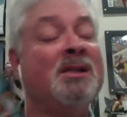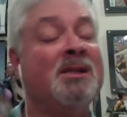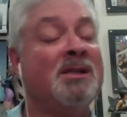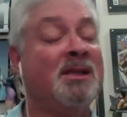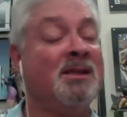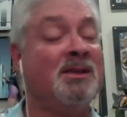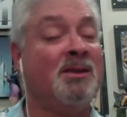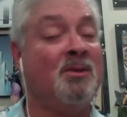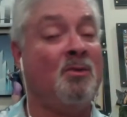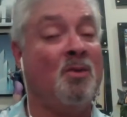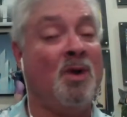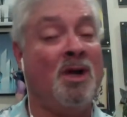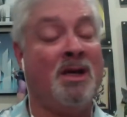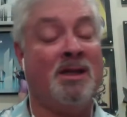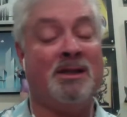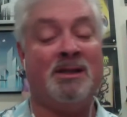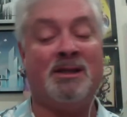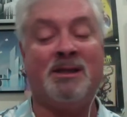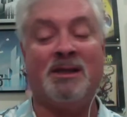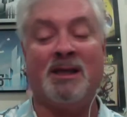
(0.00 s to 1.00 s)
as it
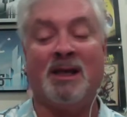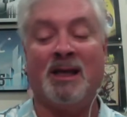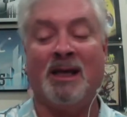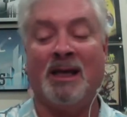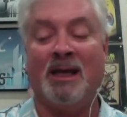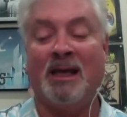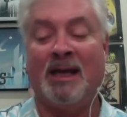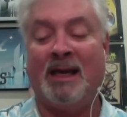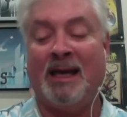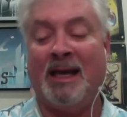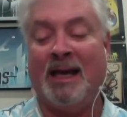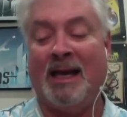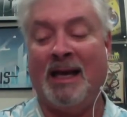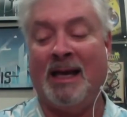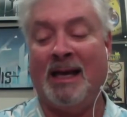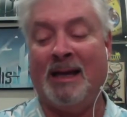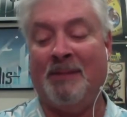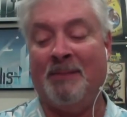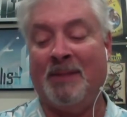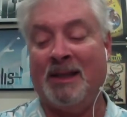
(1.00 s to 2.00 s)
was.
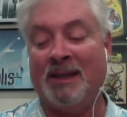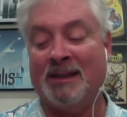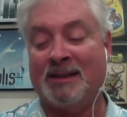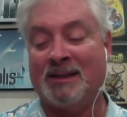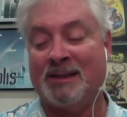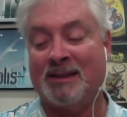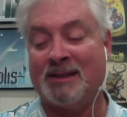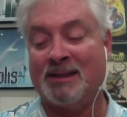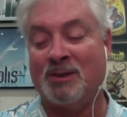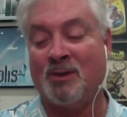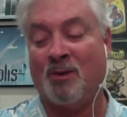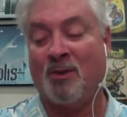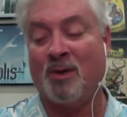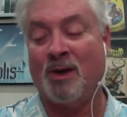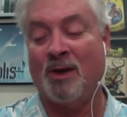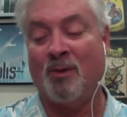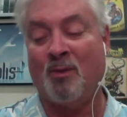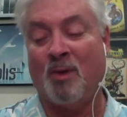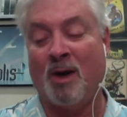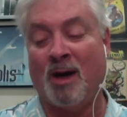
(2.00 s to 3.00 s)
It's a story
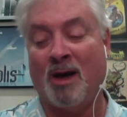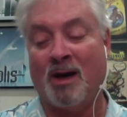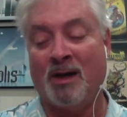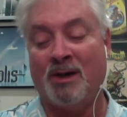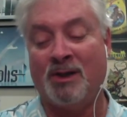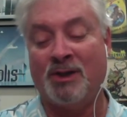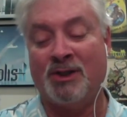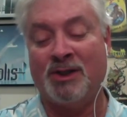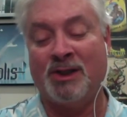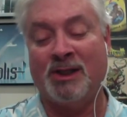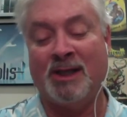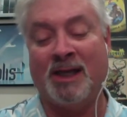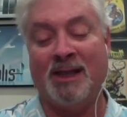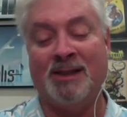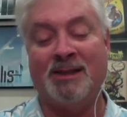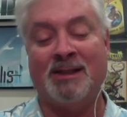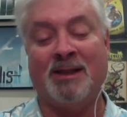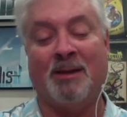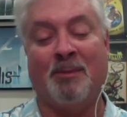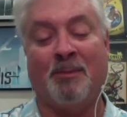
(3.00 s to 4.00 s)
where she
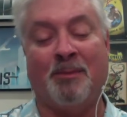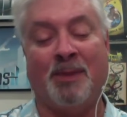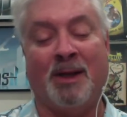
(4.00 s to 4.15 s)
ends up